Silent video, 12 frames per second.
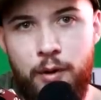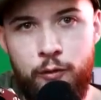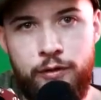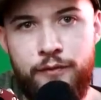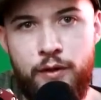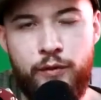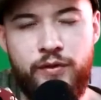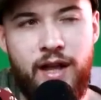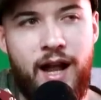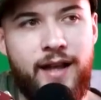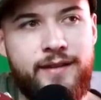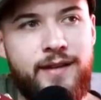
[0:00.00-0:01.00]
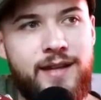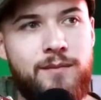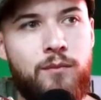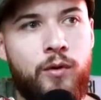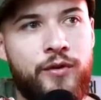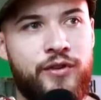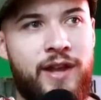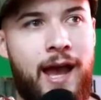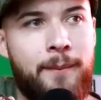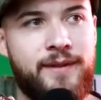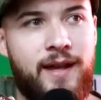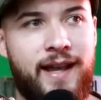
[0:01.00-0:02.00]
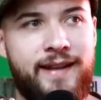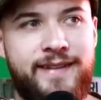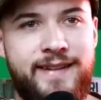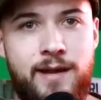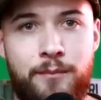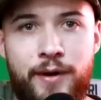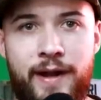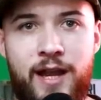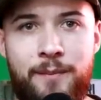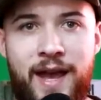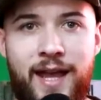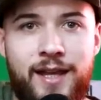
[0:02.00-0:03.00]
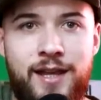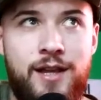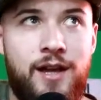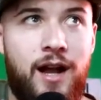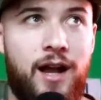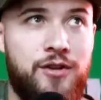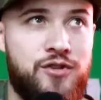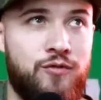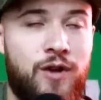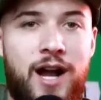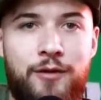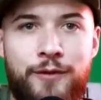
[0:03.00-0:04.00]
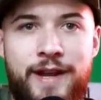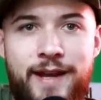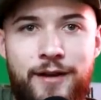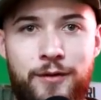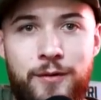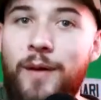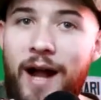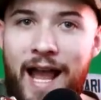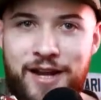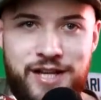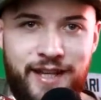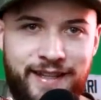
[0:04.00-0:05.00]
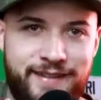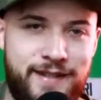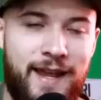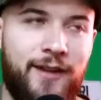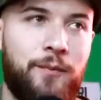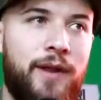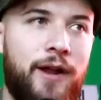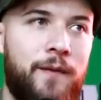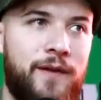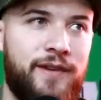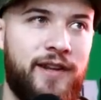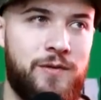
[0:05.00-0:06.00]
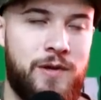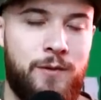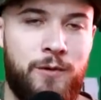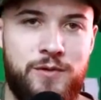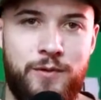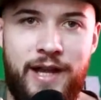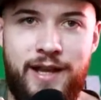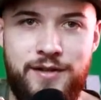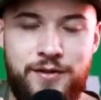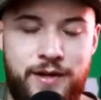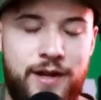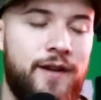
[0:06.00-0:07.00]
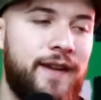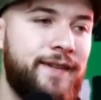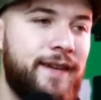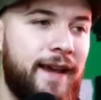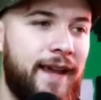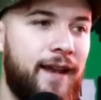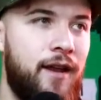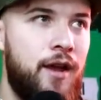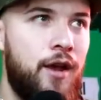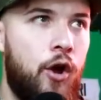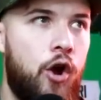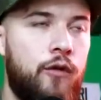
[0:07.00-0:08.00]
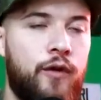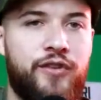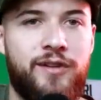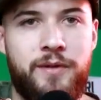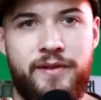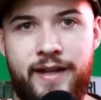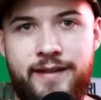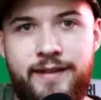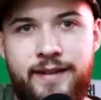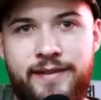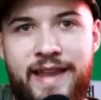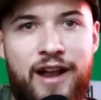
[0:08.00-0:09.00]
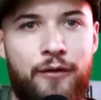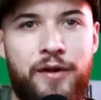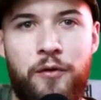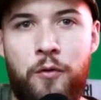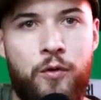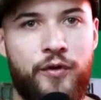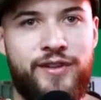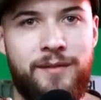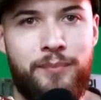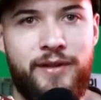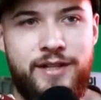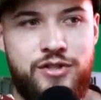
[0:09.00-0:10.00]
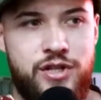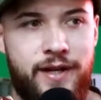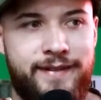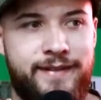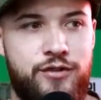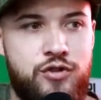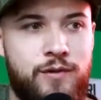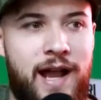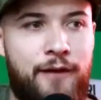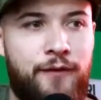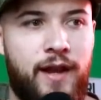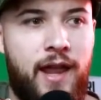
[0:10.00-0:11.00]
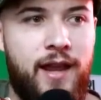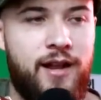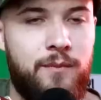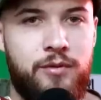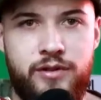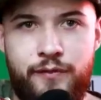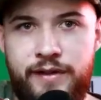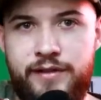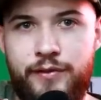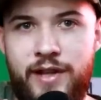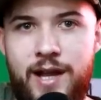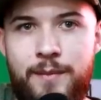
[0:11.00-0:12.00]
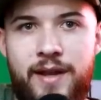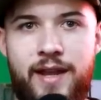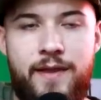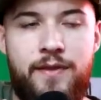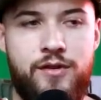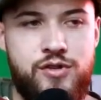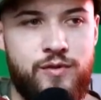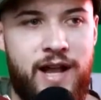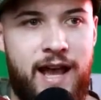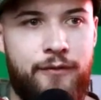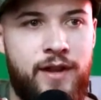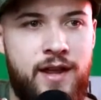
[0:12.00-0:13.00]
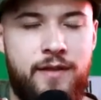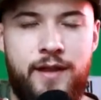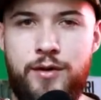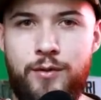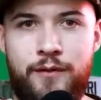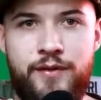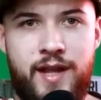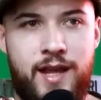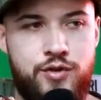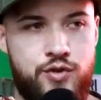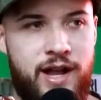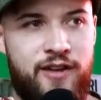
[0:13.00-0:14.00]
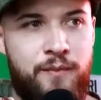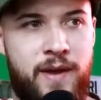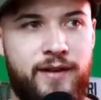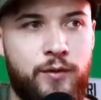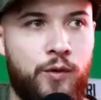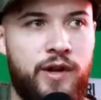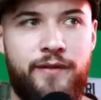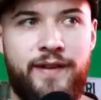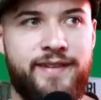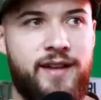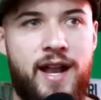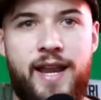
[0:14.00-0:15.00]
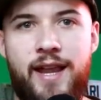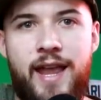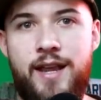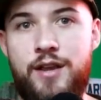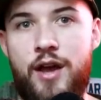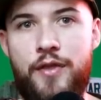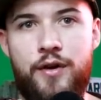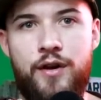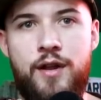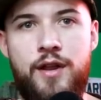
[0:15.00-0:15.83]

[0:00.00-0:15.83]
both of those guys need more snaps. I could see them bringing back uh, Jarran Reed, who actually is the next player on this list, which we'll get into here in a second, over someone like Dean Lowry or simply just drafting a couple defensive linemen in the draft. They do have 10 draft picks or even signing another,